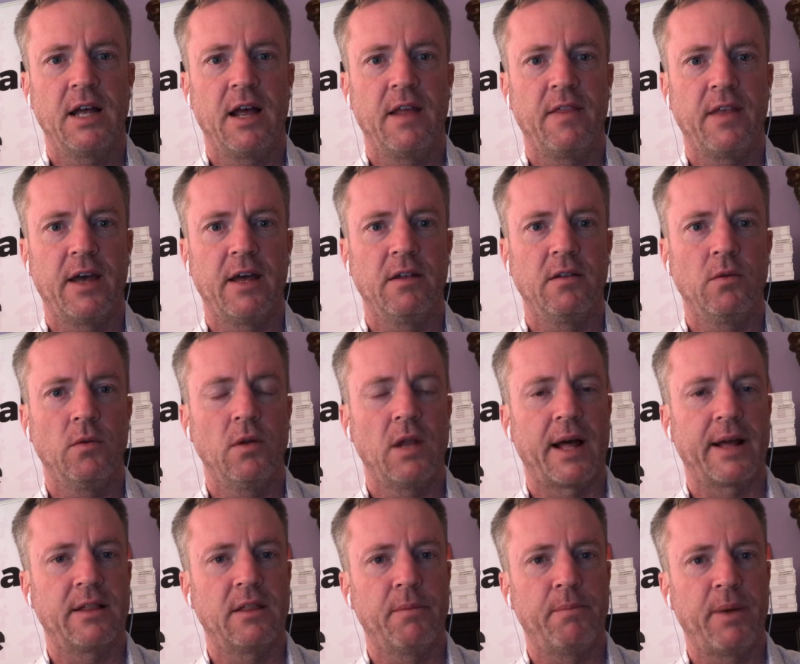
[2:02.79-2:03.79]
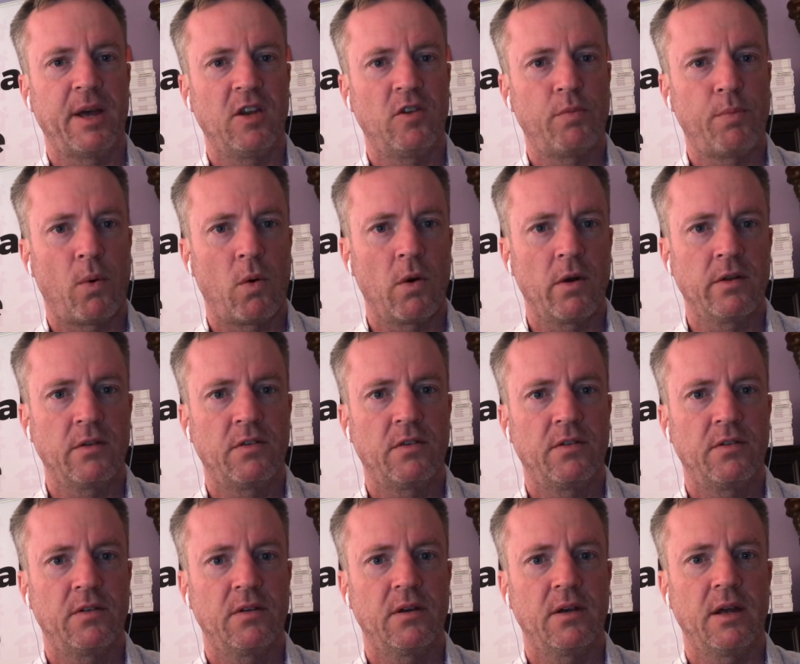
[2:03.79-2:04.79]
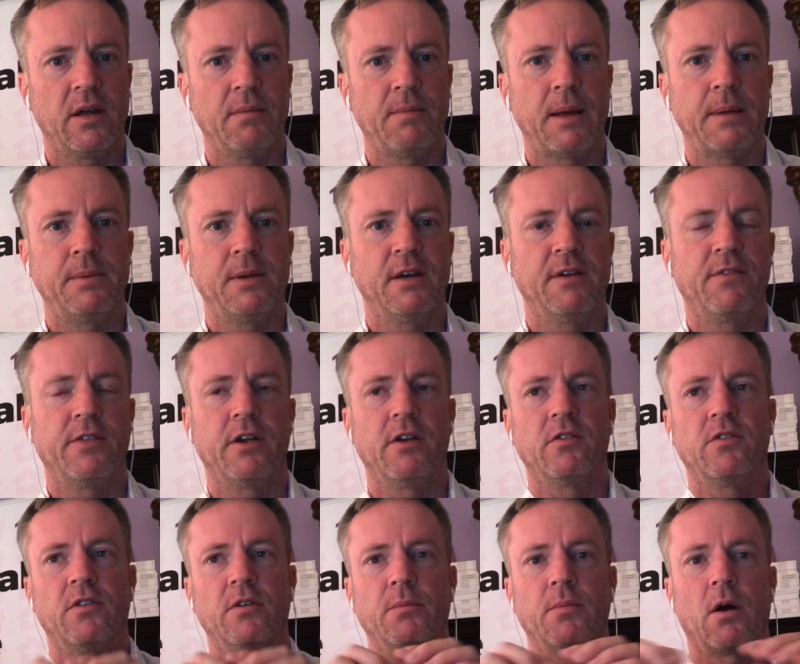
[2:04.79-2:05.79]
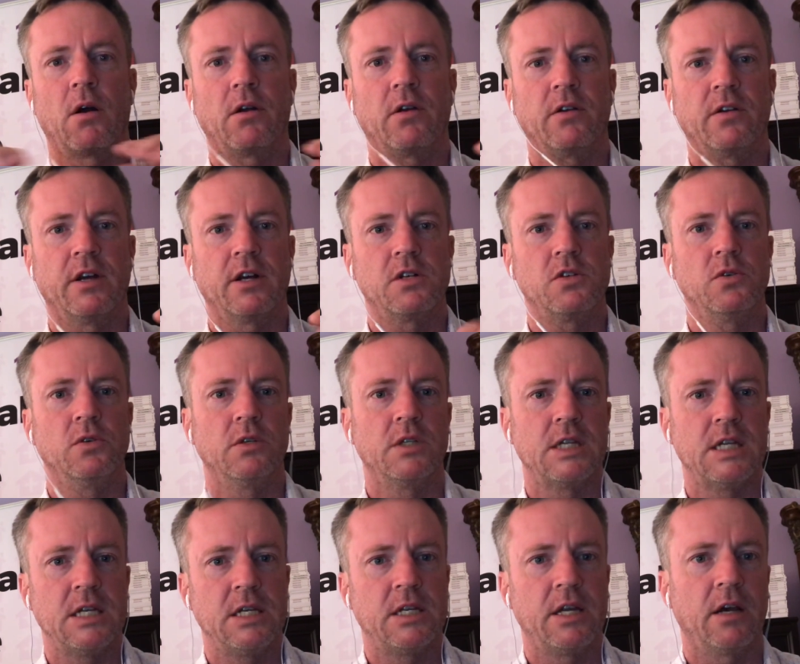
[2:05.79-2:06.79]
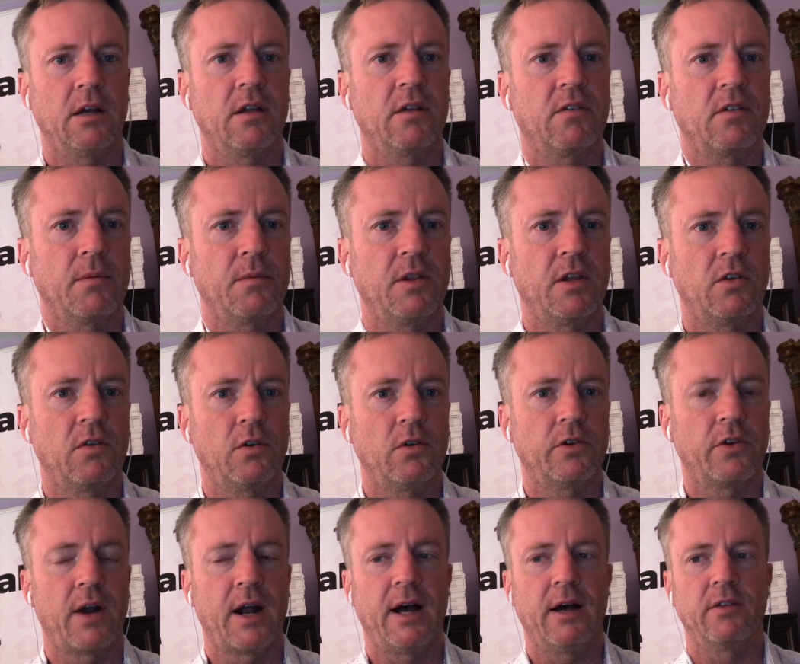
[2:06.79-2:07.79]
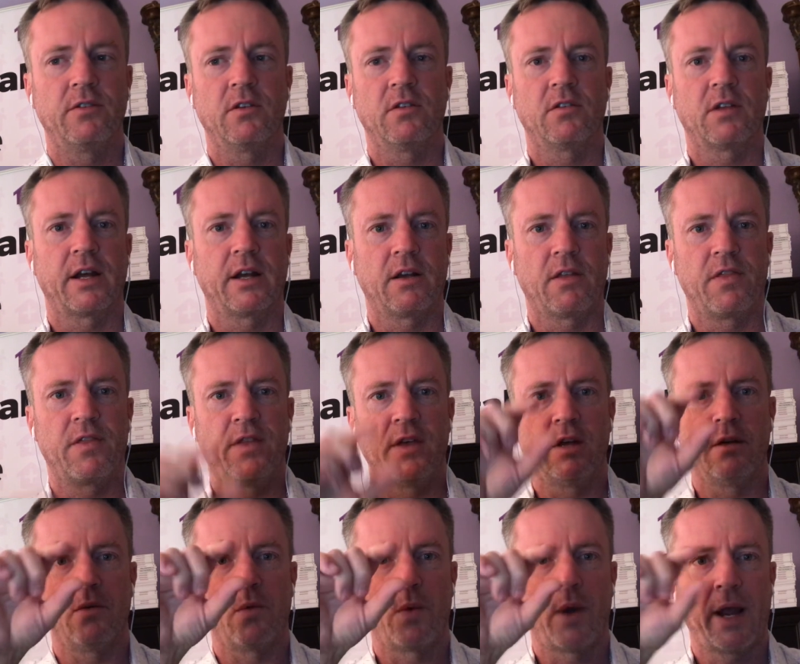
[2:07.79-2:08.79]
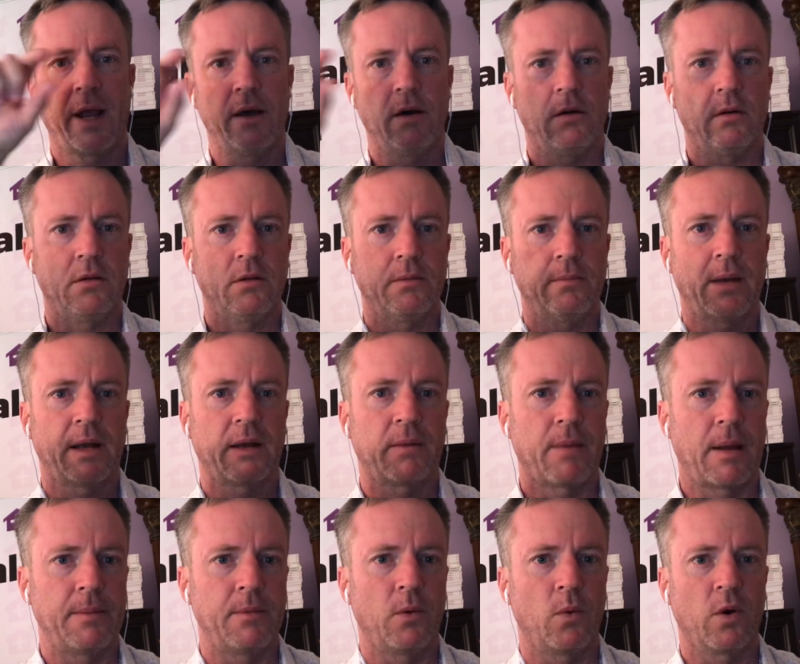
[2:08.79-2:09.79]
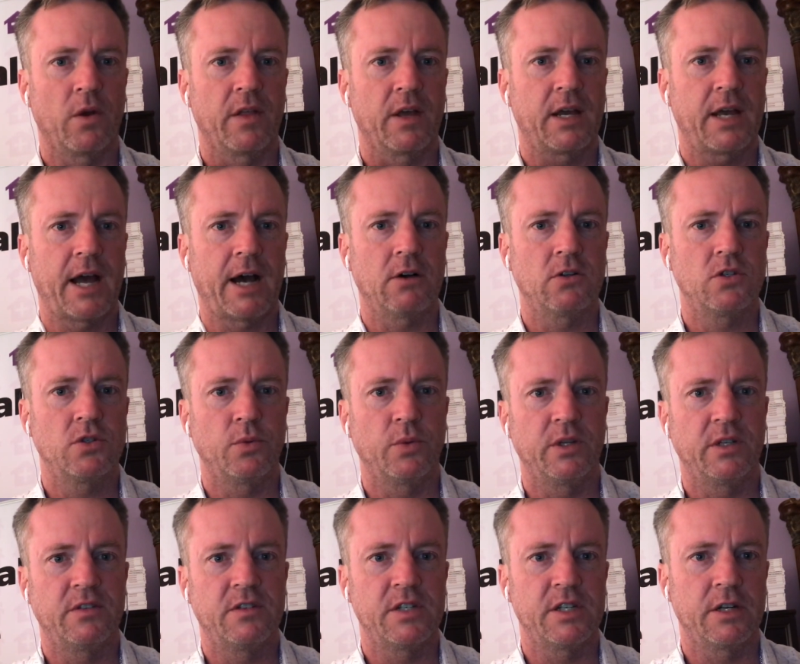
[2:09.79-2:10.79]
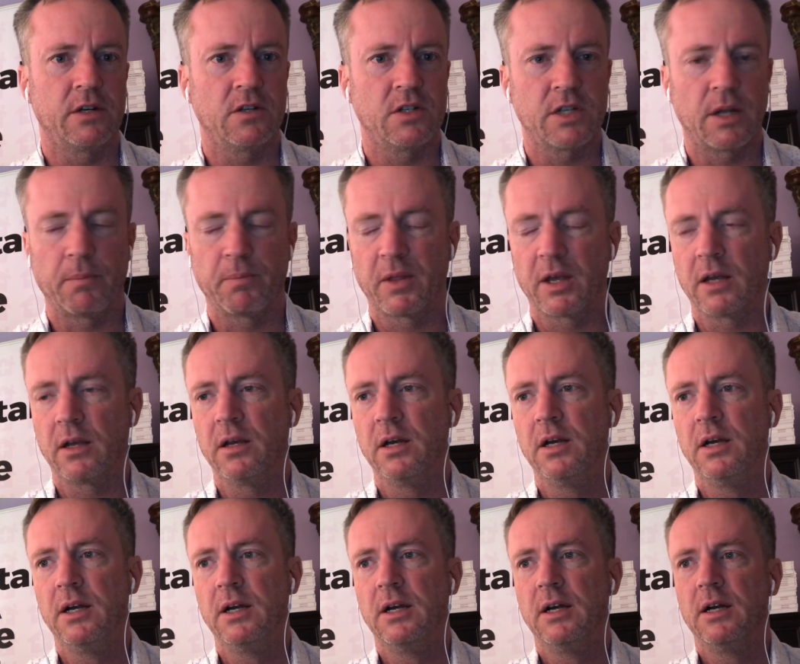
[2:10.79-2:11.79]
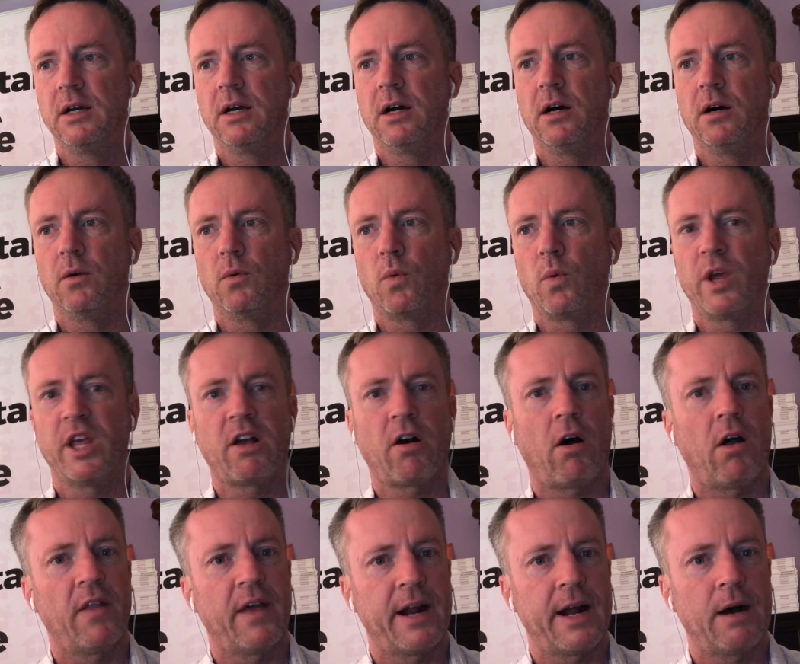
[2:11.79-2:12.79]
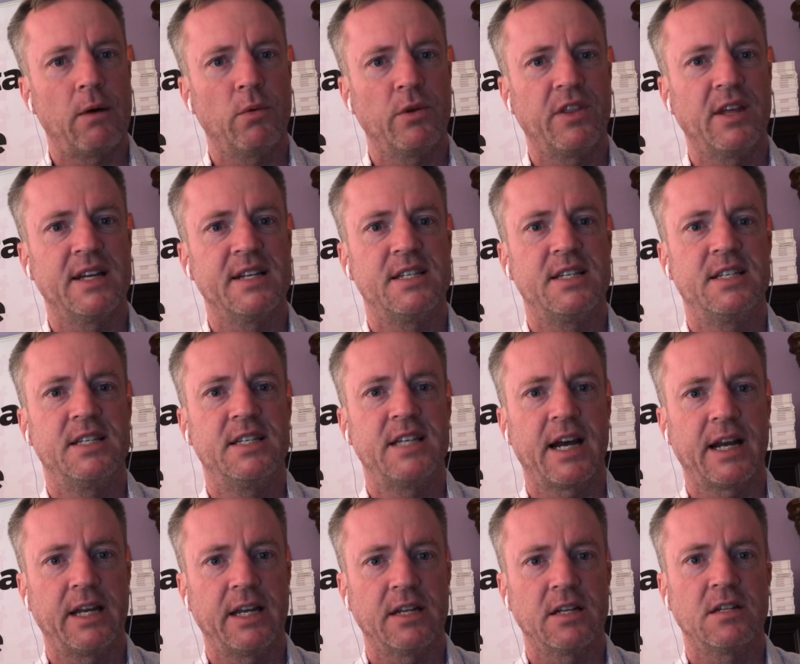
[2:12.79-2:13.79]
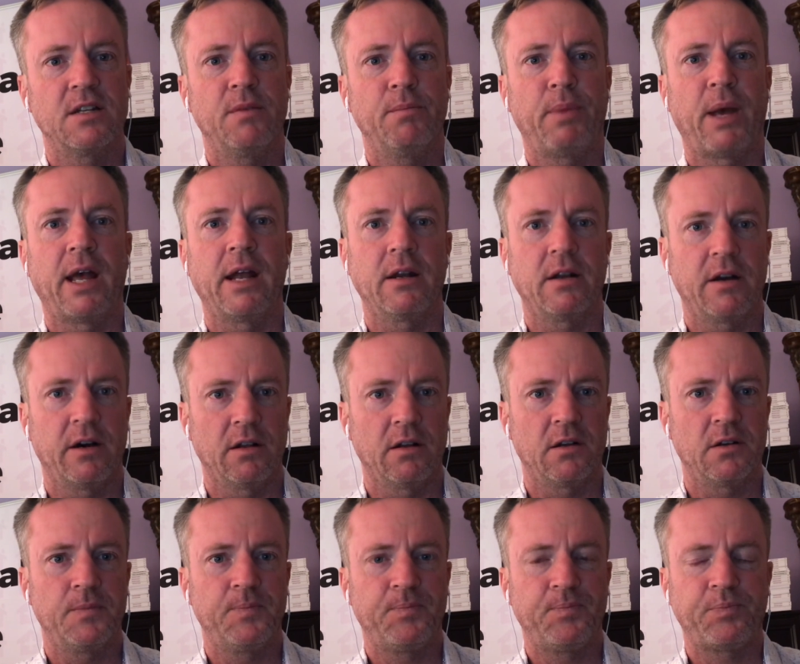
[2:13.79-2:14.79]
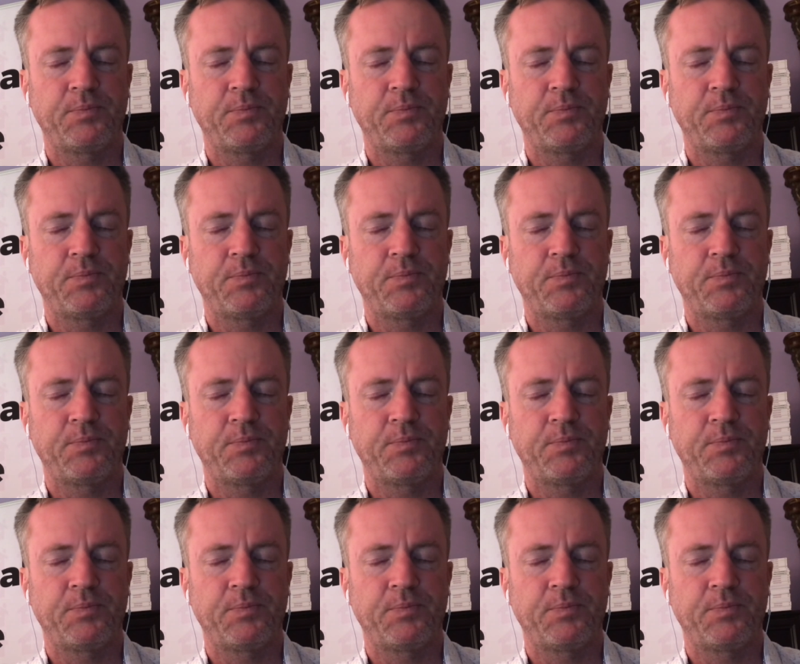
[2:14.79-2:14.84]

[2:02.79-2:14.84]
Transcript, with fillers: and then like the baseboards, and maybe if there's some architectural detail in some of these older houses, like a thin rail, like maybe where the couch would sit or something. Uh, we call that out with a second paint color.